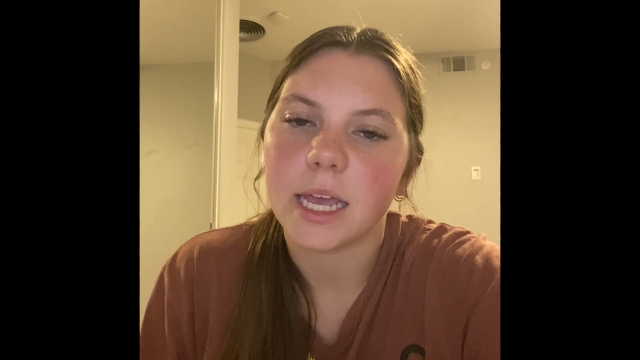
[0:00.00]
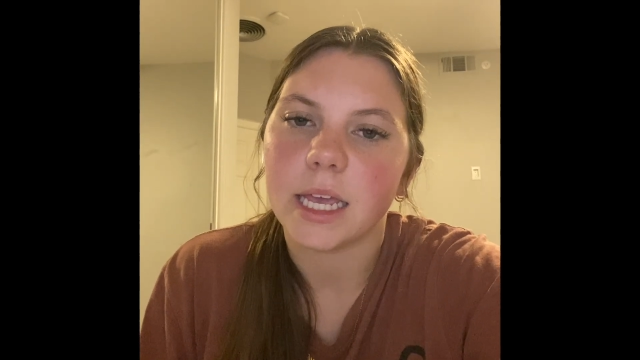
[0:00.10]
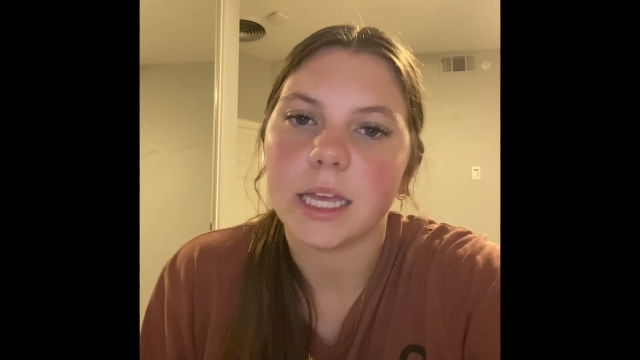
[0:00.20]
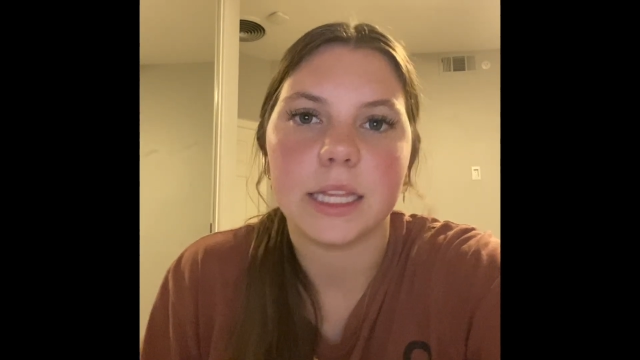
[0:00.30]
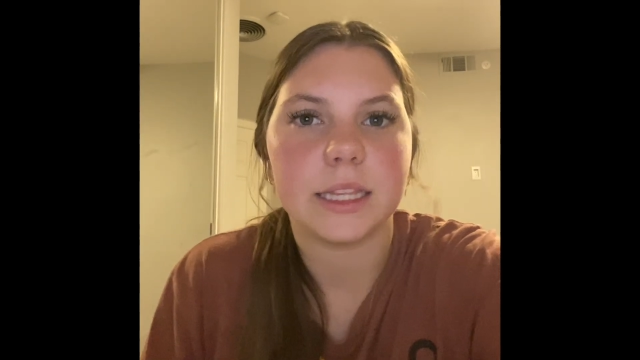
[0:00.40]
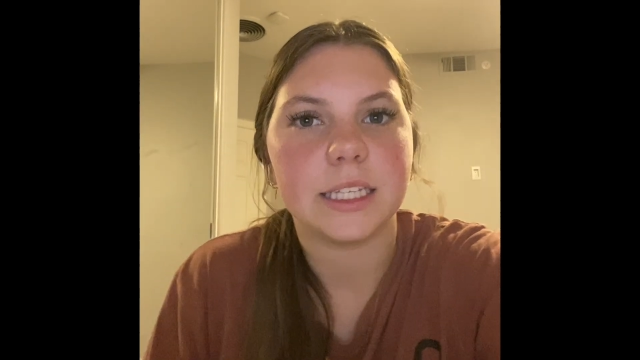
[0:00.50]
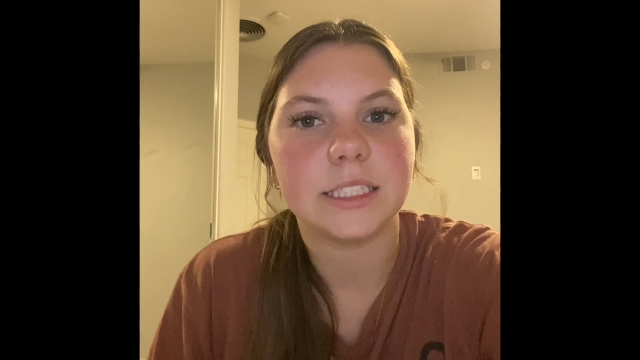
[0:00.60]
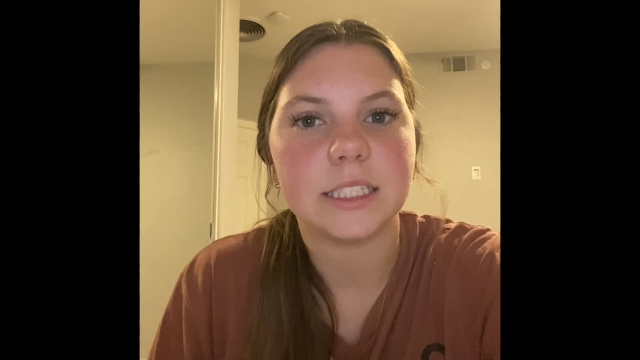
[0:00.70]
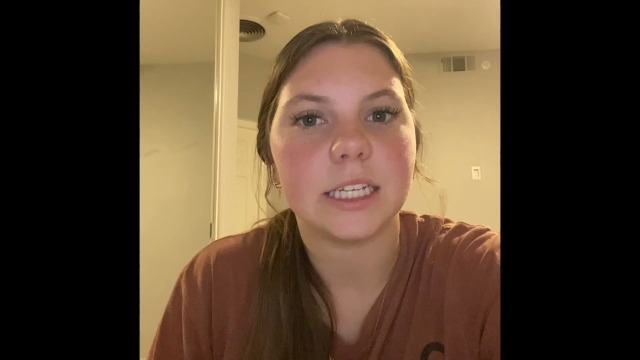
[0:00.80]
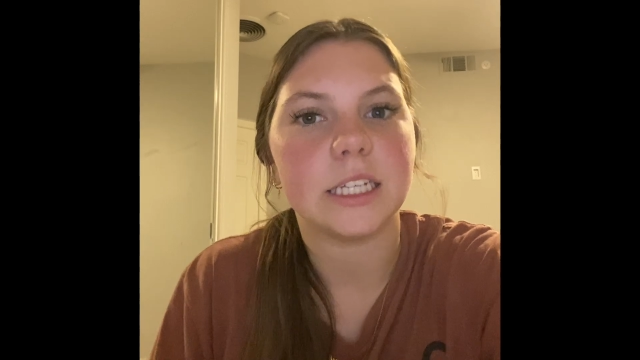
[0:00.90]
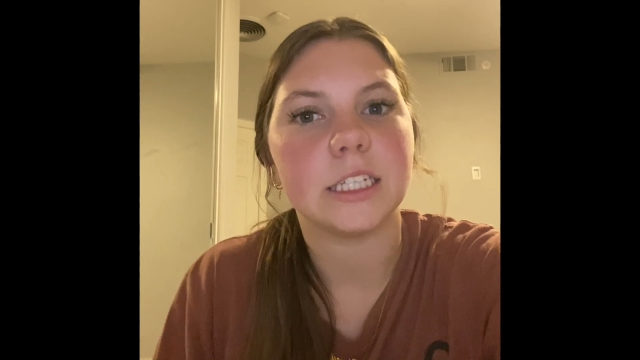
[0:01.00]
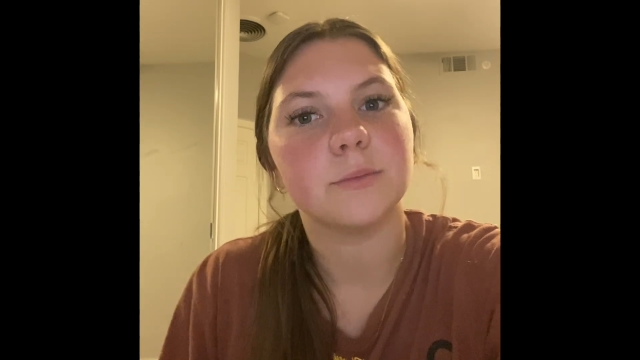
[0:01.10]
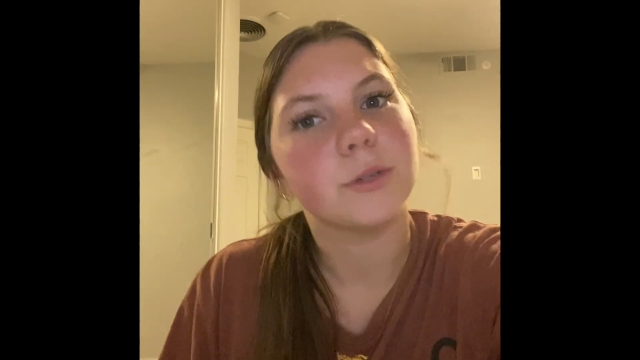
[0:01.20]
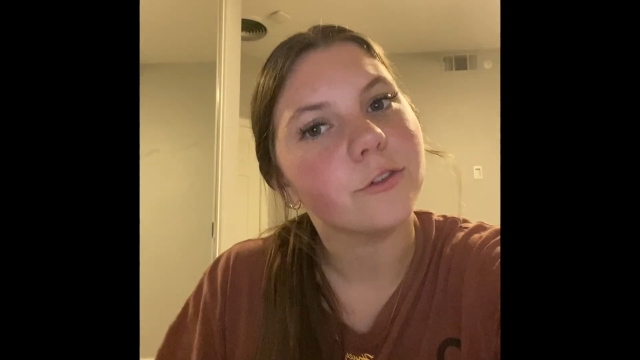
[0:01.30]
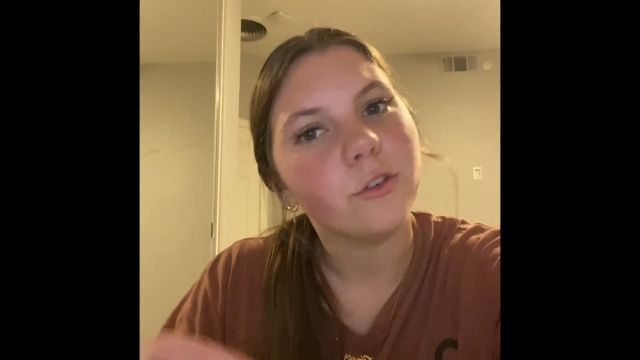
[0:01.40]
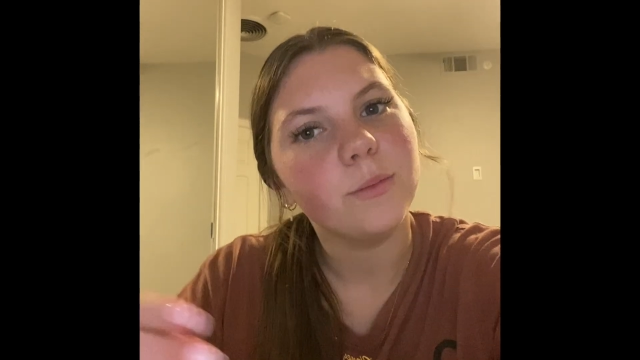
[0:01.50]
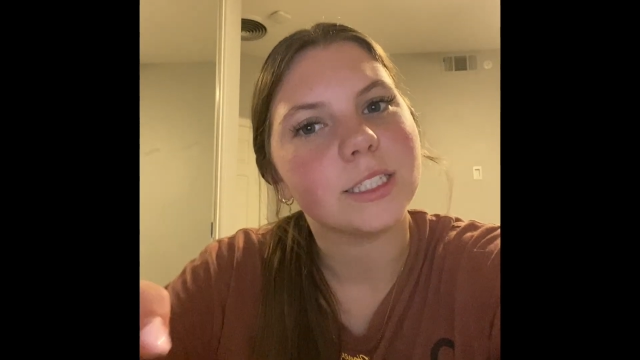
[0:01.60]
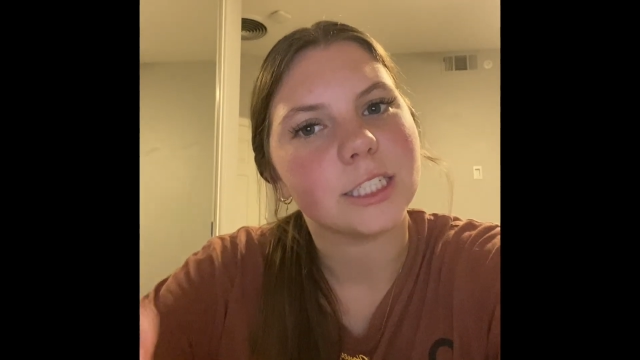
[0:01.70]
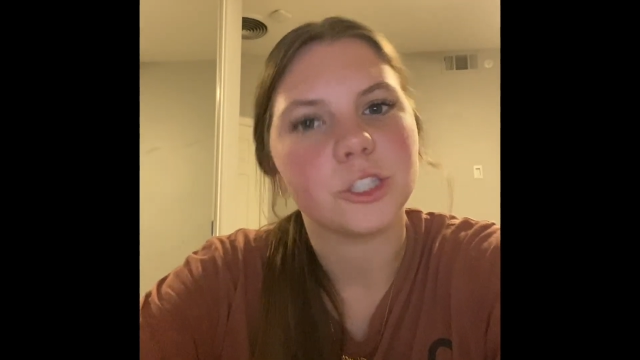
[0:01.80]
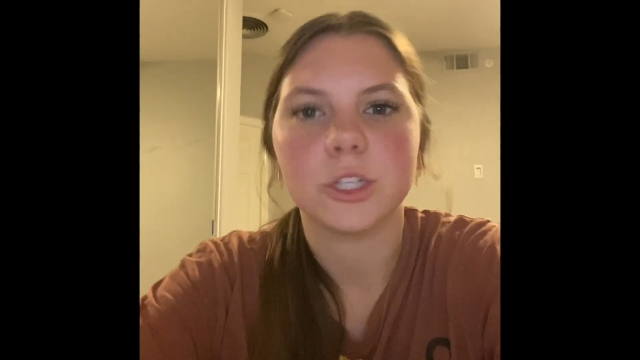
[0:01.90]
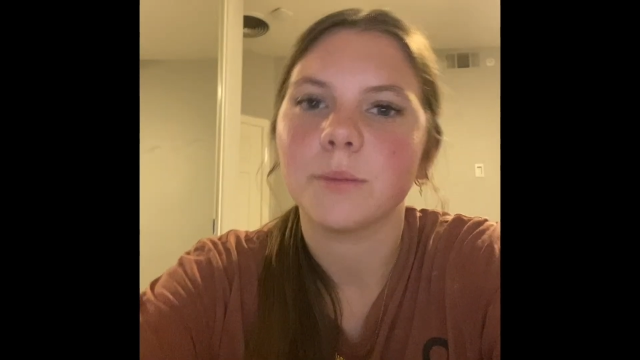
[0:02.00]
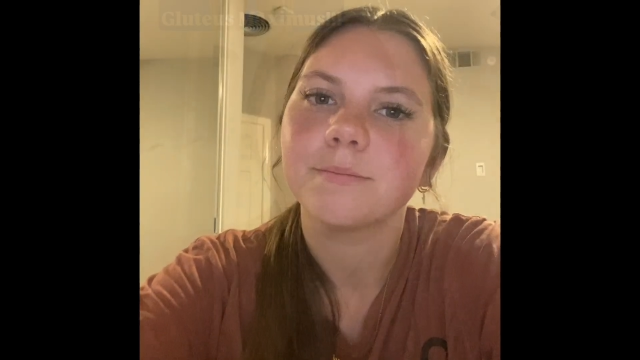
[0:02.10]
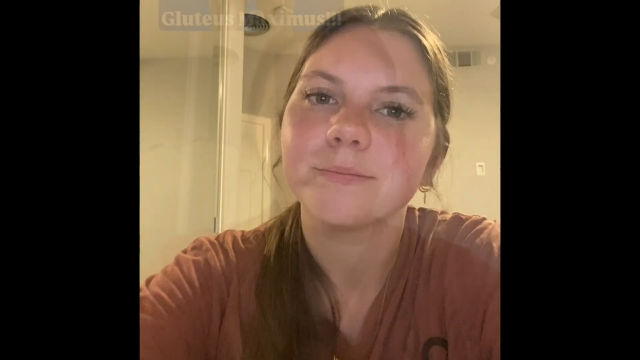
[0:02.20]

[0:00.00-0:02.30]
And this is piriformis syndrome.